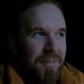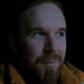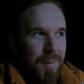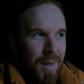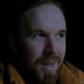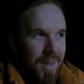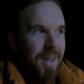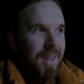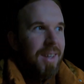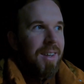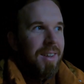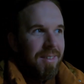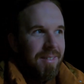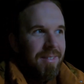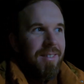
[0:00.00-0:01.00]
But I
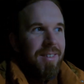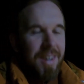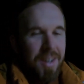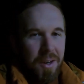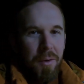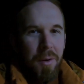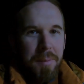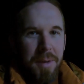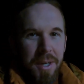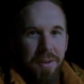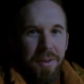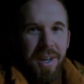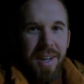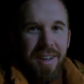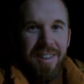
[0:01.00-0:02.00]
know I'm in
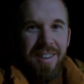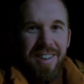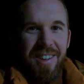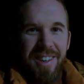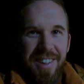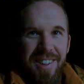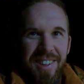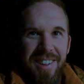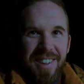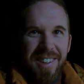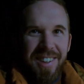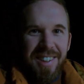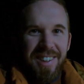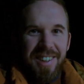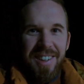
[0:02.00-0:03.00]
good hands here.
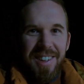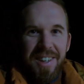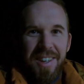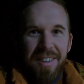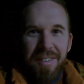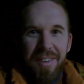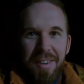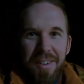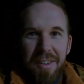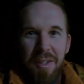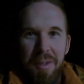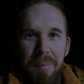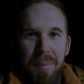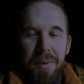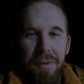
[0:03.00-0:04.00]
And I've got the
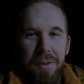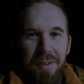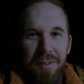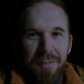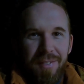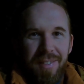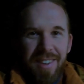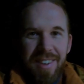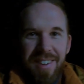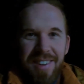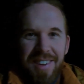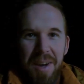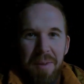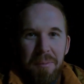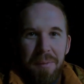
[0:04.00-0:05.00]
support of the
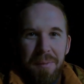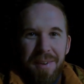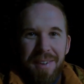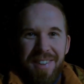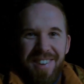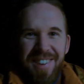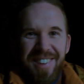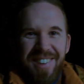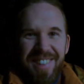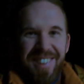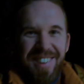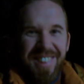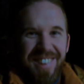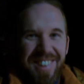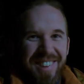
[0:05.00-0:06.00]
camera person
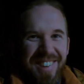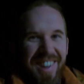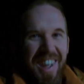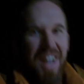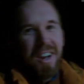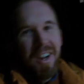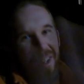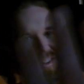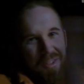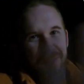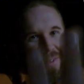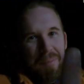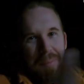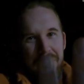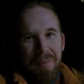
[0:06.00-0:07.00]
and lots of
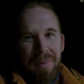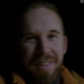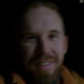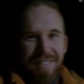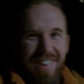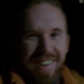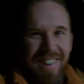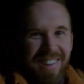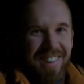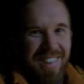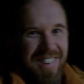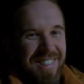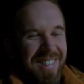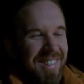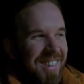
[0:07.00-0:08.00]
other people as well.
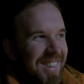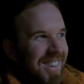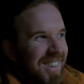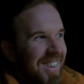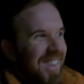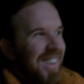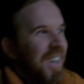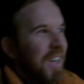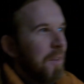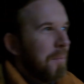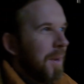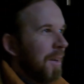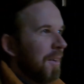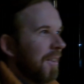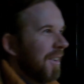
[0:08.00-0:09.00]
It'll
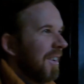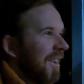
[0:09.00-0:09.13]
be good.